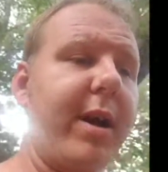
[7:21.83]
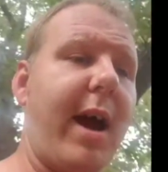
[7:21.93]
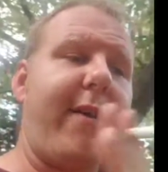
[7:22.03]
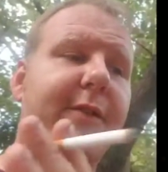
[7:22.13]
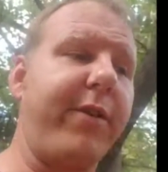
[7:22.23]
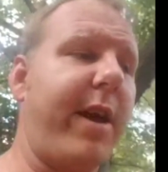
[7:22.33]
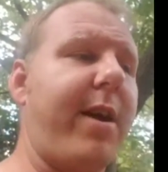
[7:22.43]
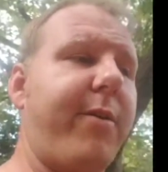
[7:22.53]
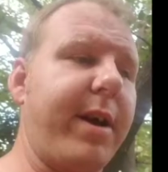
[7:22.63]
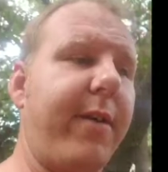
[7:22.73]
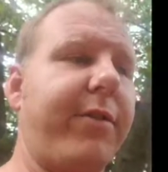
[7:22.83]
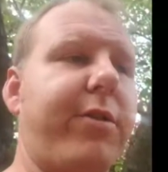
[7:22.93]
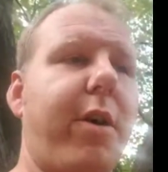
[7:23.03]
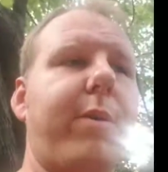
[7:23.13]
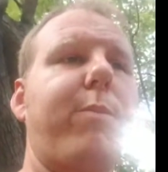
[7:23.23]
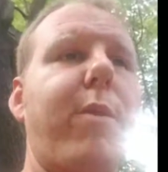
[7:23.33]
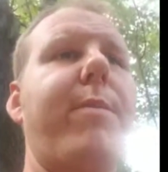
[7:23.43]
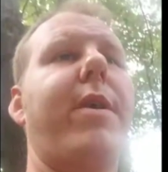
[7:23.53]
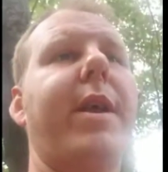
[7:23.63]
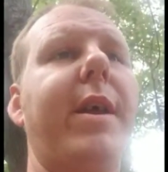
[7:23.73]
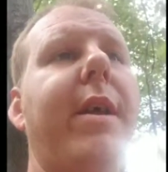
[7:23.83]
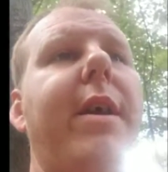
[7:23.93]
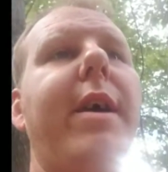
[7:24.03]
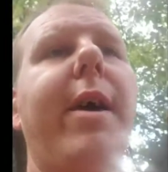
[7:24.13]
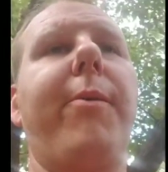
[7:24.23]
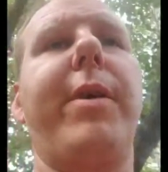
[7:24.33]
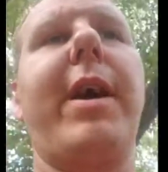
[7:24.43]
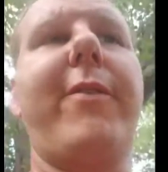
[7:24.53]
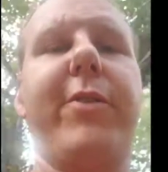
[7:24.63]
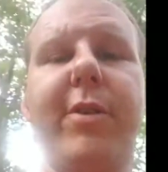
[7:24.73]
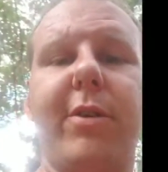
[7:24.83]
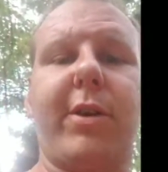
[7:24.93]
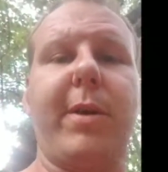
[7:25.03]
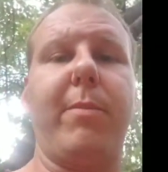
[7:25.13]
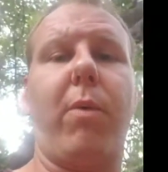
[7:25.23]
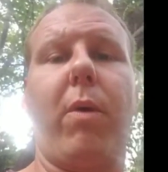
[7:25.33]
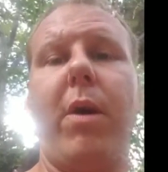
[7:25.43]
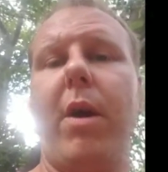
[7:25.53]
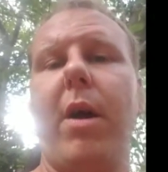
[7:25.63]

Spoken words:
After that, we have to talk more money and we have to look at more.